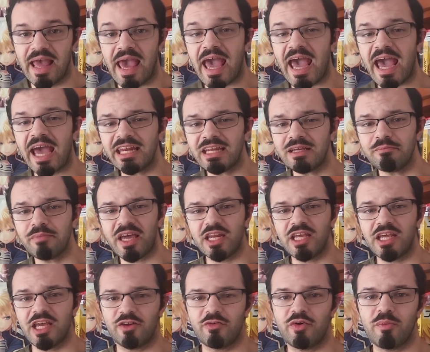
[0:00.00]
Adding
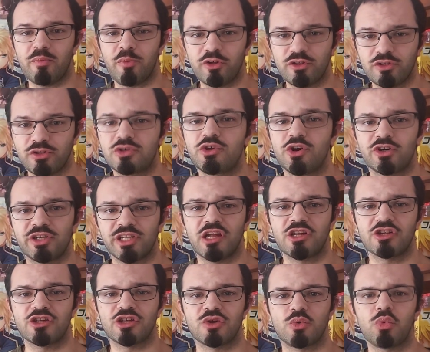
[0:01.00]
many entry points to your
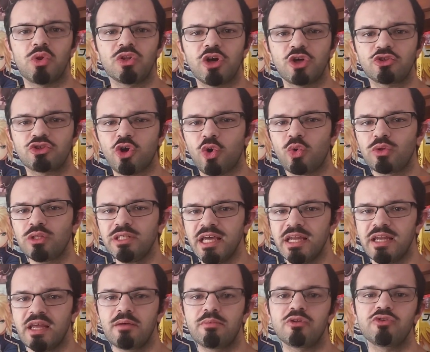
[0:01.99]
dungeon will not only
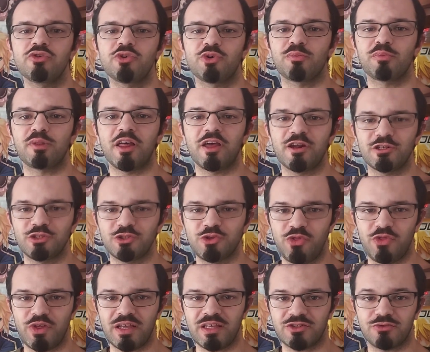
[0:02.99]
enable your players to
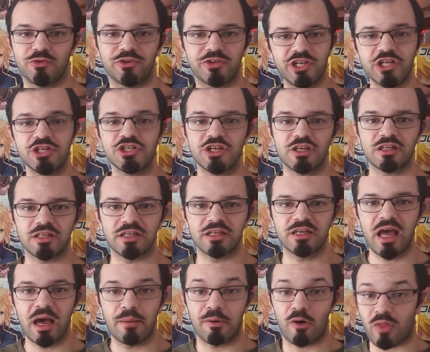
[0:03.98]
think strategically
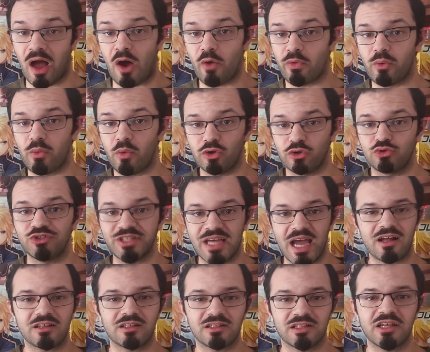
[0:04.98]
about how they want to
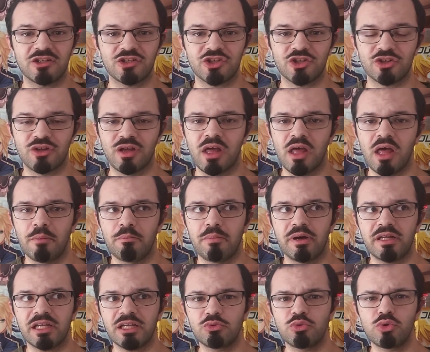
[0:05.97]
tackle the dungeon,
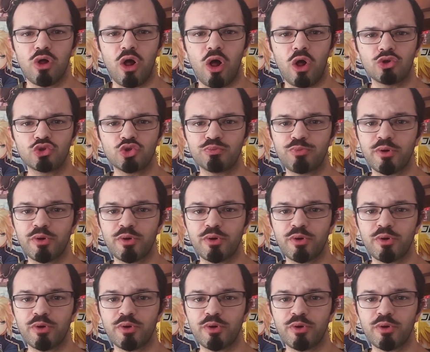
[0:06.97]
but it will also